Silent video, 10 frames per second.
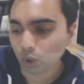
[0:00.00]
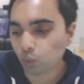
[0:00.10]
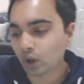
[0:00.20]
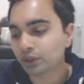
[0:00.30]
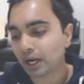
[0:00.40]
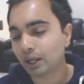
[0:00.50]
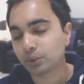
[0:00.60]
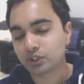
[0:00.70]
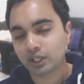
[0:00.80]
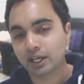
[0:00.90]
One that I
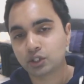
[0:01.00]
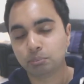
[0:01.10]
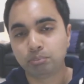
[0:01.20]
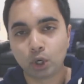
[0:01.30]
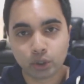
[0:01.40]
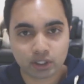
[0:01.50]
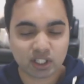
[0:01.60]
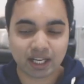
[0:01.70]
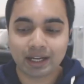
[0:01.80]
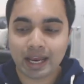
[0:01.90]
would say is a
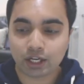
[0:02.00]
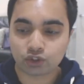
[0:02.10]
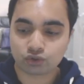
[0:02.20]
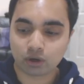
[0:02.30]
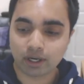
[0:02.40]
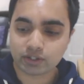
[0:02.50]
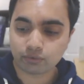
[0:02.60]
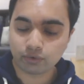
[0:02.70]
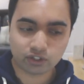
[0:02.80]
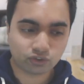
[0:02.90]
bonus, like an extra, is a
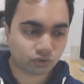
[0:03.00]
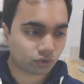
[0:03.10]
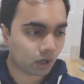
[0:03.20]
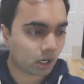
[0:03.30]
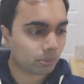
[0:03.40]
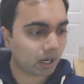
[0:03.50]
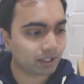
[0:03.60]
face scrub.